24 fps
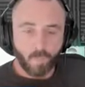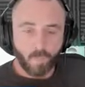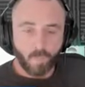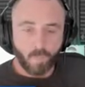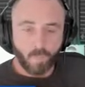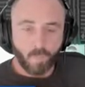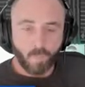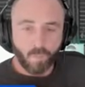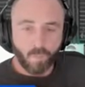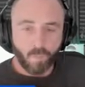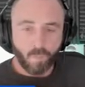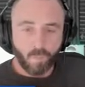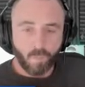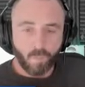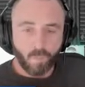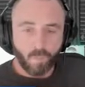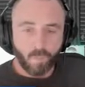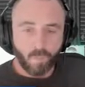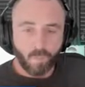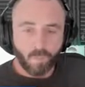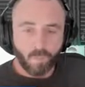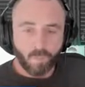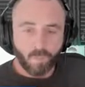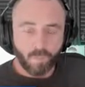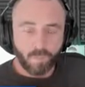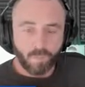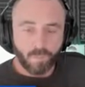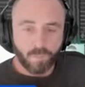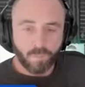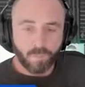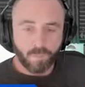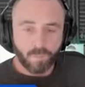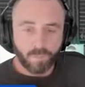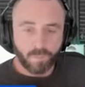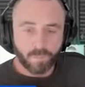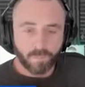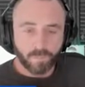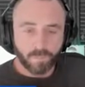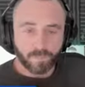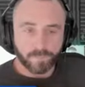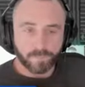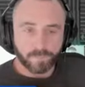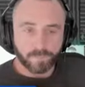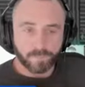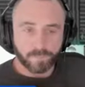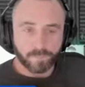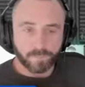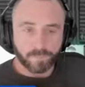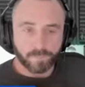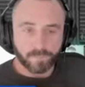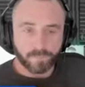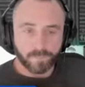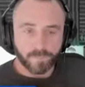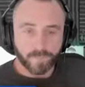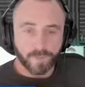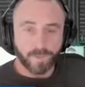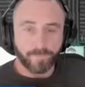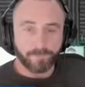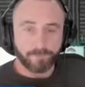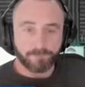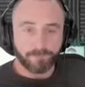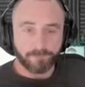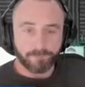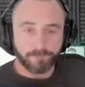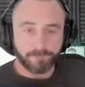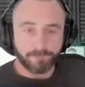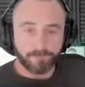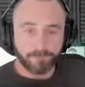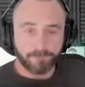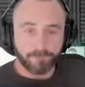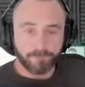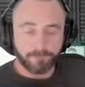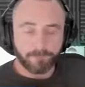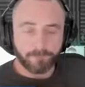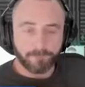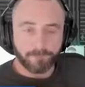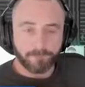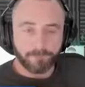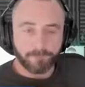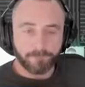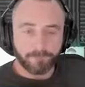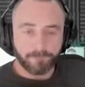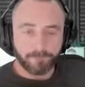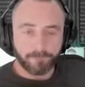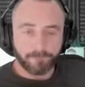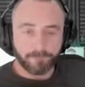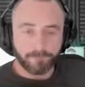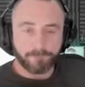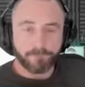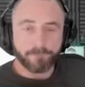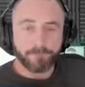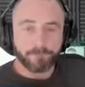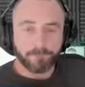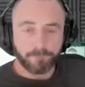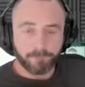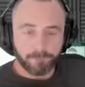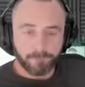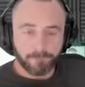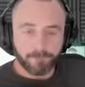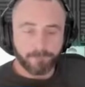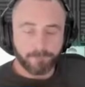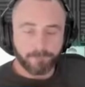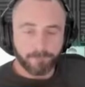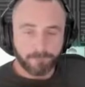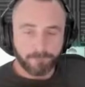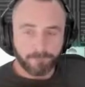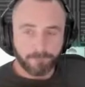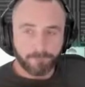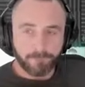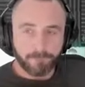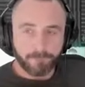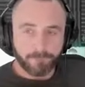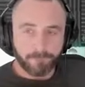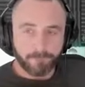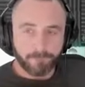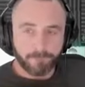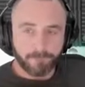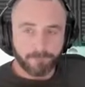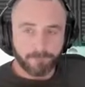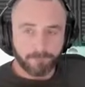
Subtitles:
The person shown says nothing.